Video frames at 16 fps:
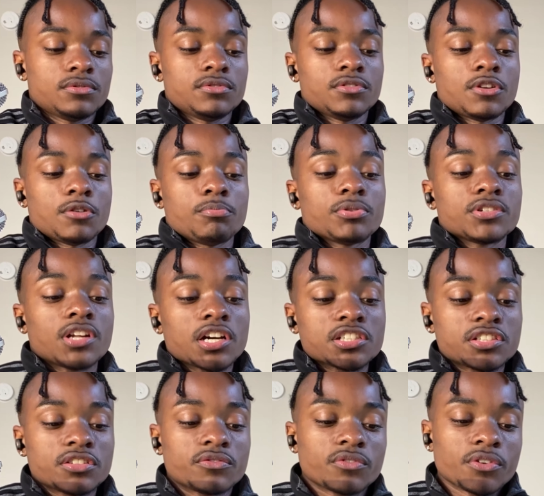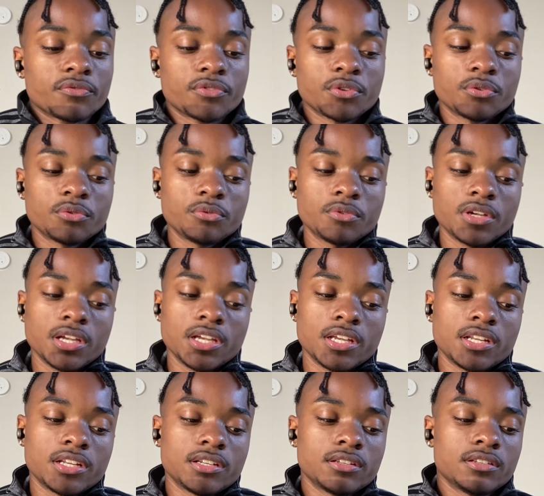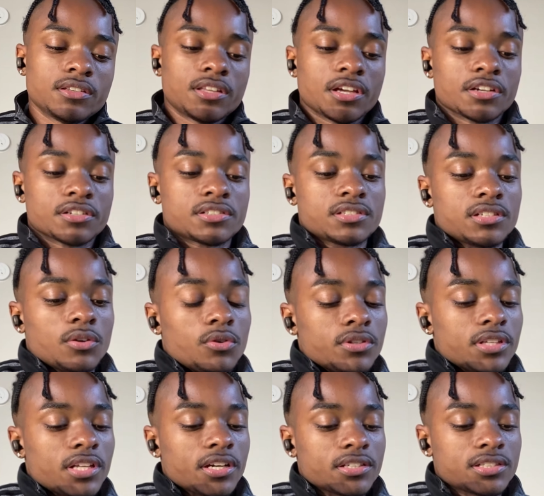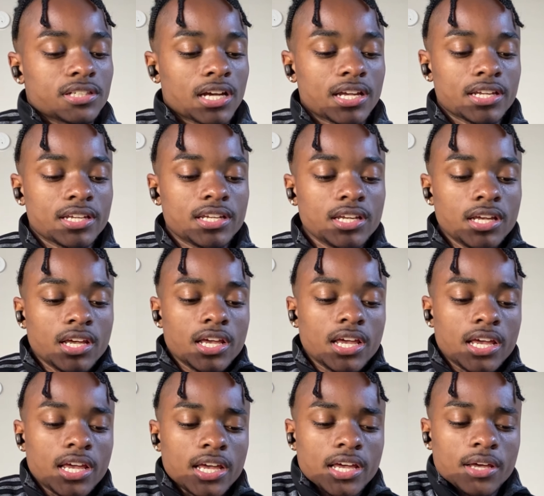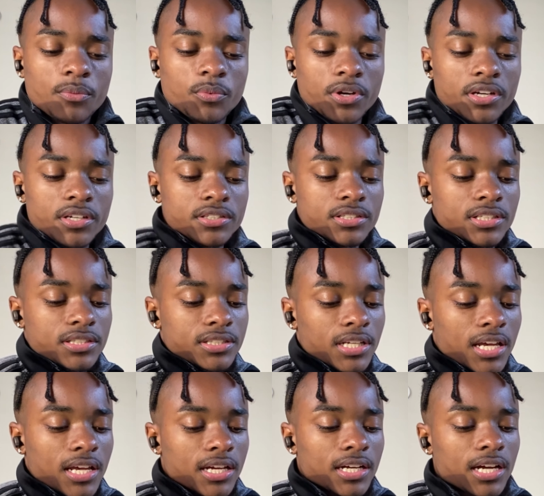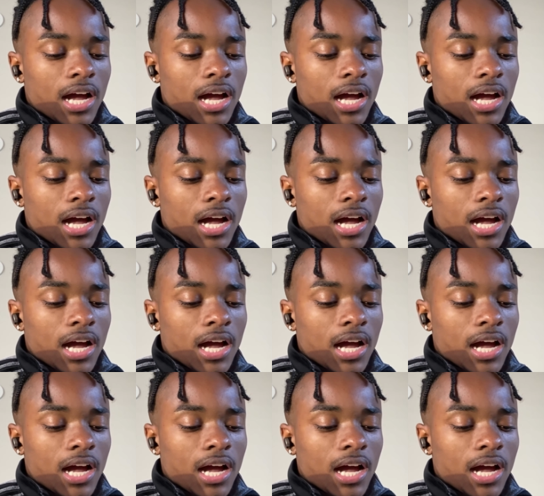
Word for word: you know production review in their on their site. And where is this at?